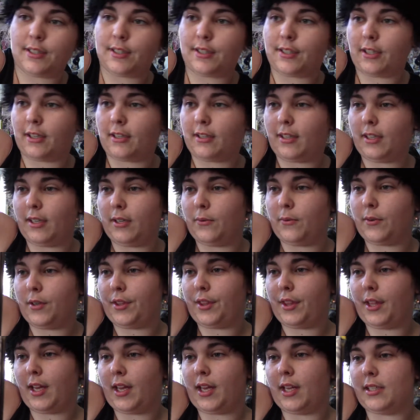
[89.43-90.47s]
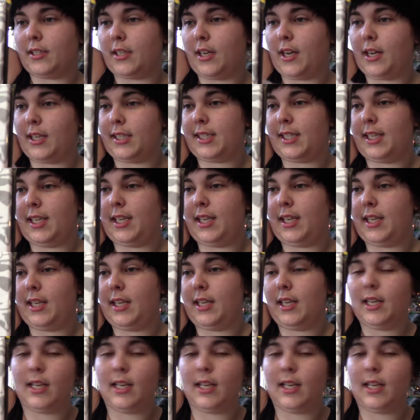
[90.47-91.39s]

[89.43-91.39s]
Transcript: starting with Naughty,